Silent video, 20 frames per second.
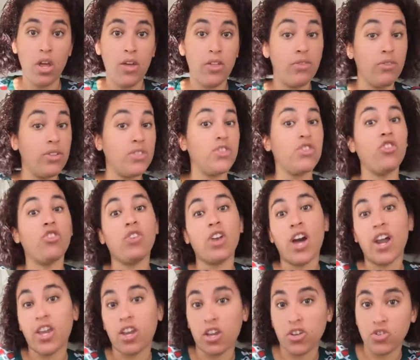the reason you're not
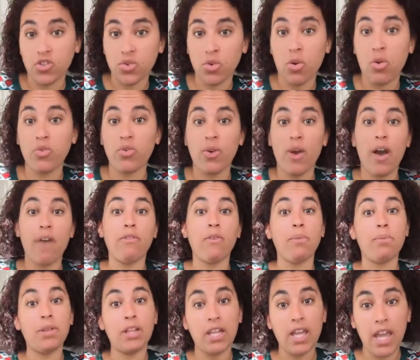in control, you have a
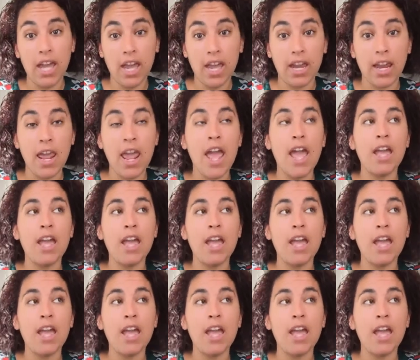plan,